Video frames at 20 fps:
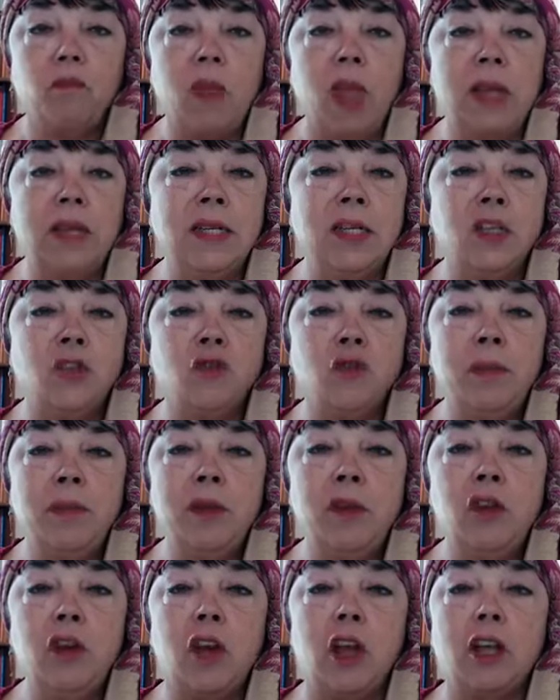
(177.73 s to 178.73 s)
and
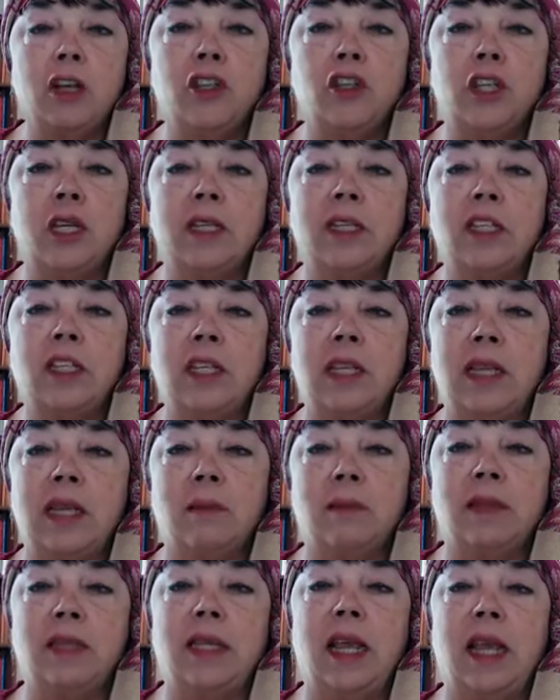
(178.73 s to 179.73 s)
distributed largesse to
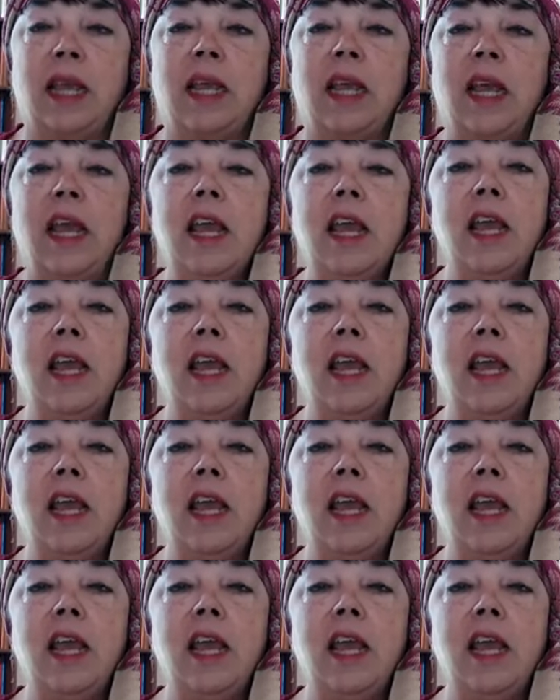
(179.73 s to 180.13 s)
them, saying,